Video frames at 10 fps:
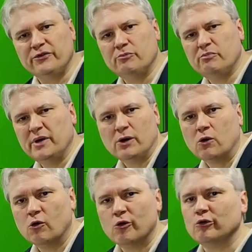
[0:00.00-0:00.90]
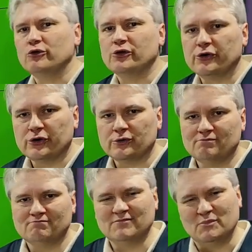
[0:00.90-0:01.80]
of the beholder.
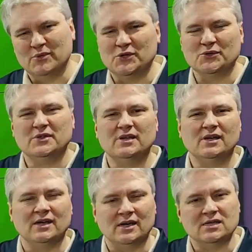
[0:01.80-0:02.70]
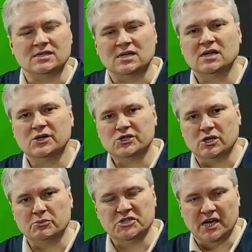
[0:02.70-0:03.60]
Beauty is
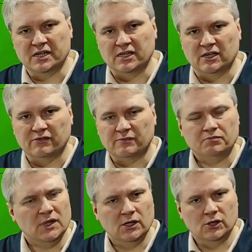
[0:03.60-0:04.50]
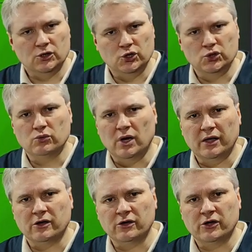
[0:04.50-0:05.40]
subjective. Do
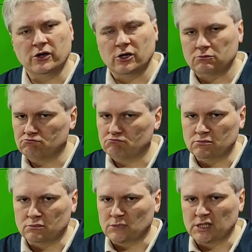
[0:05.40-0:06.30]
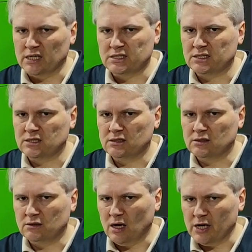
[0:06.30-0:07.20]
I concur? Yes,
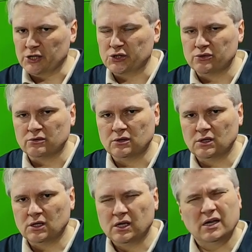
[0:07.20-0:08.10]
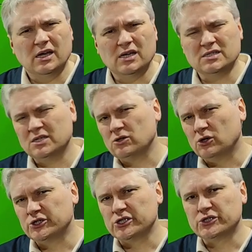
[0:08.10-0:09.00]
I do. Is it
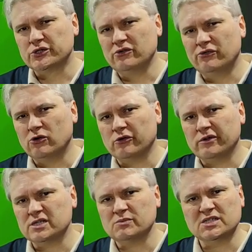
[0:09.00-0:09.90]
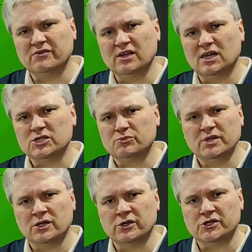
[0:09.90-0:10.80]
also true for Christmas village
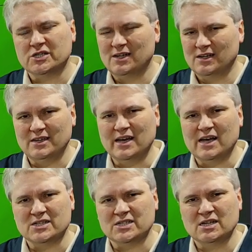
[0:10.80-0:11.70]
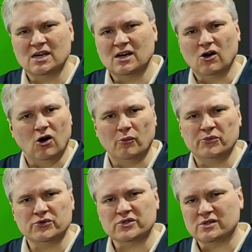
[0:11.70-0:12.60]
builders? Yes,
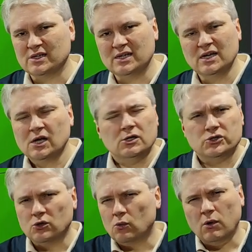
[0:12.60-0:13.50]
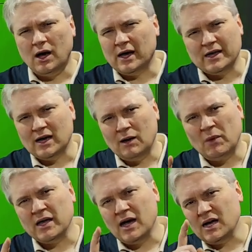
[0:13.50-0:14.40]
obviously. So why
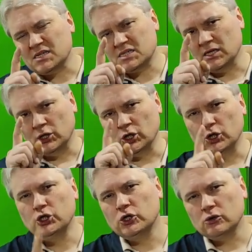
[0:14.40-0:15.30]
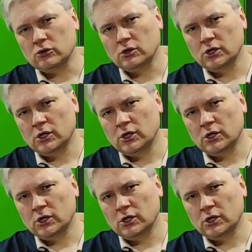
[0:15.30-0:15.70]
am I asking you